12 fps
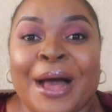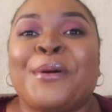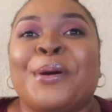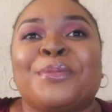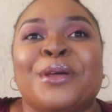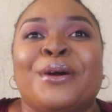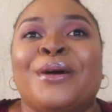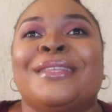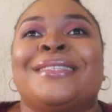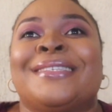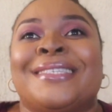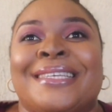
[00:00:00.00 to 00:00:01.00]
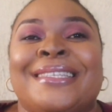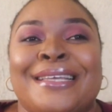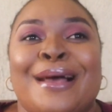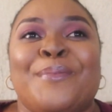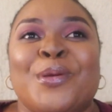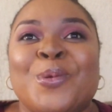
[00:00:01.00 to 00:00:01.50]
how I'm not going to sit
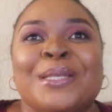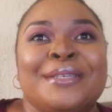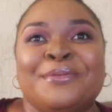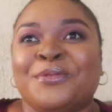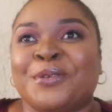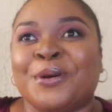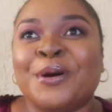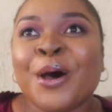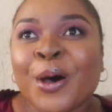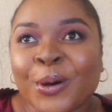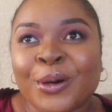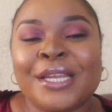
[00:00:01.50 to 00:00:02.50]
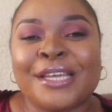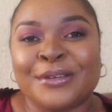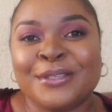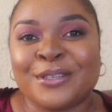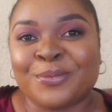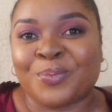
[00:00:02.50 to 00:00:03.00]
here be waiting for only
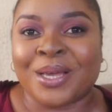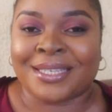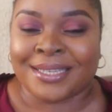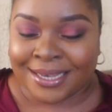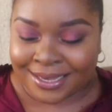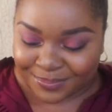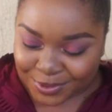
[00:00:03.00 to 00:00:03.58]
YouTube paycheck,